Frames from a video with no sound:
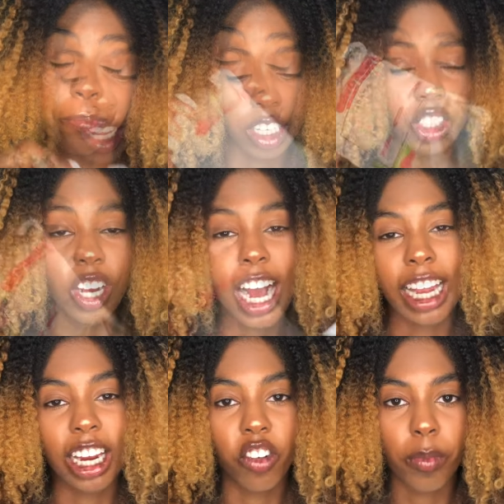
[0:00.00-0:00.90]
Cause you know how I
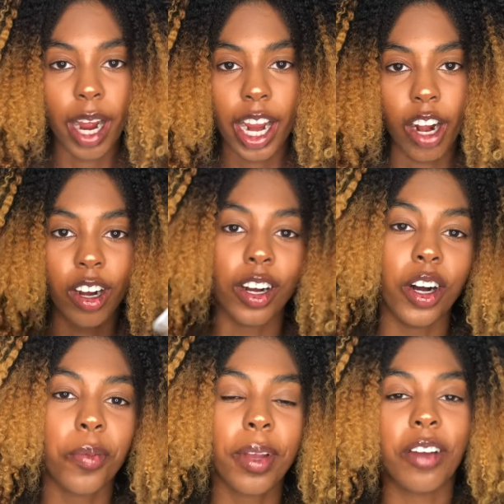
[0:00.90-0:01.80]
like to wear my hair
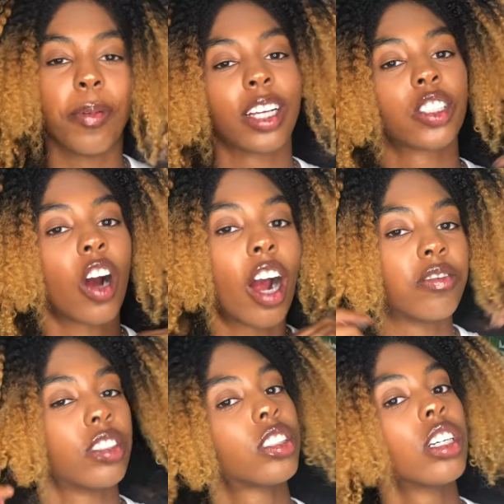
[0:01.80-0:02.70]
up and my
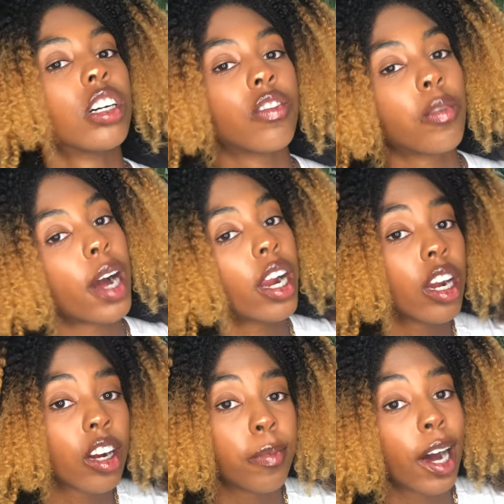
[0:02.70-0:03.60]
scarves and stuff on my
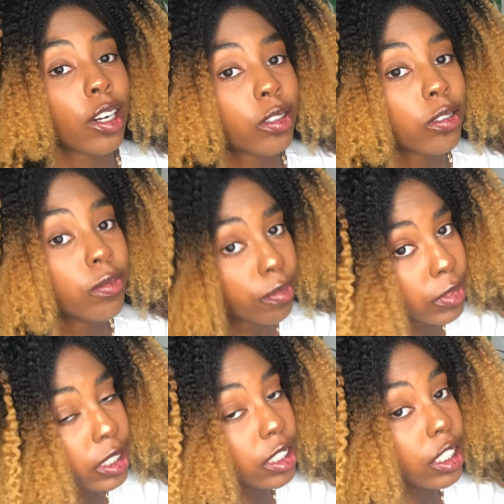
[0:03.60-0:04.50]
Erykah Badu, you
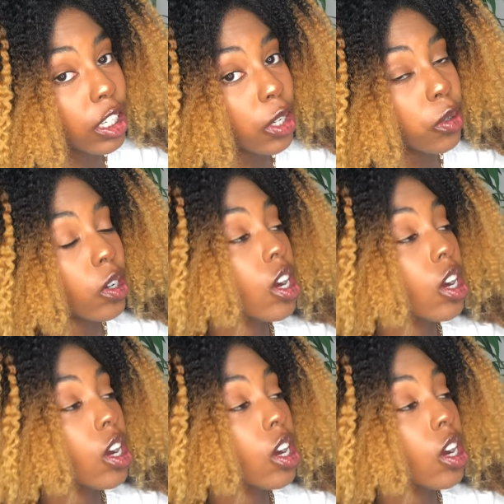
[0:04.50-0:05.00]
know?